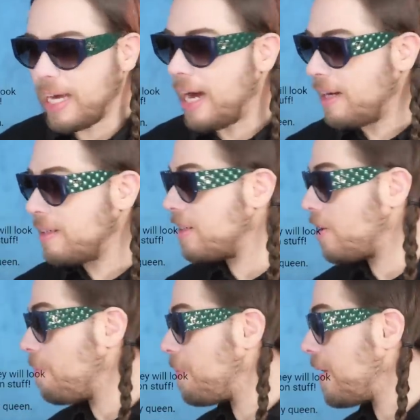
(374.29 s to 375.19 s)
Yeah,
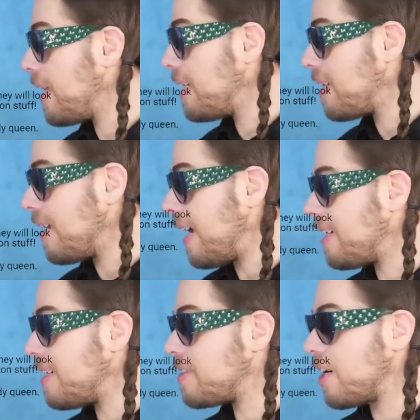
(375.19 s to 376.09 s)
completely 90s.